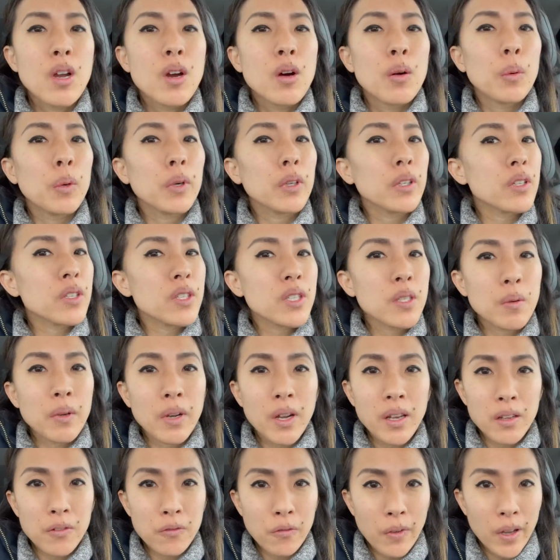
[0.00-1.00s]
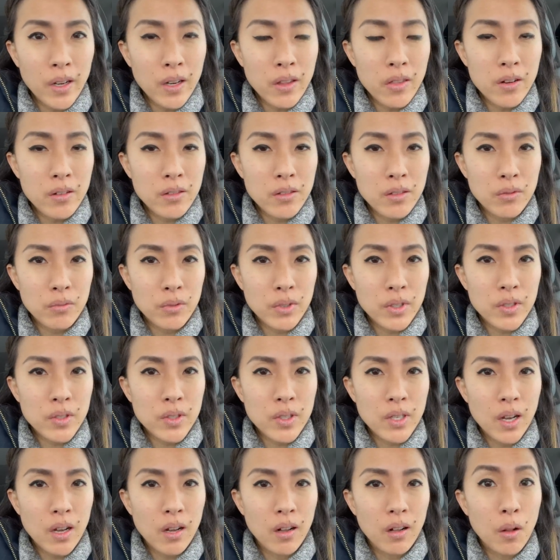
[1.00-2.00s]
we're gonna see what I can find in there to
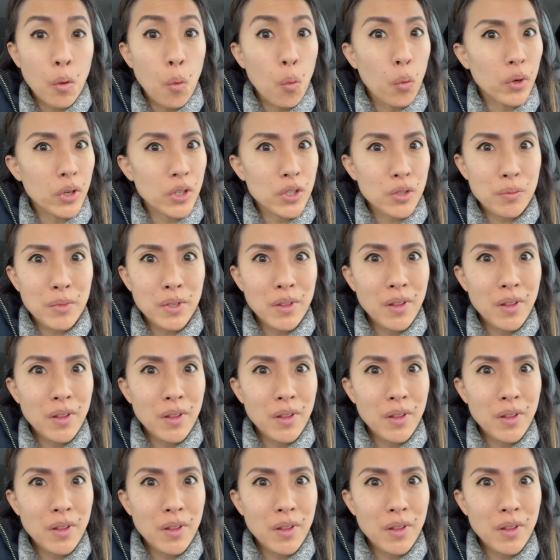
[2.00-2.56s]
resell. Wish me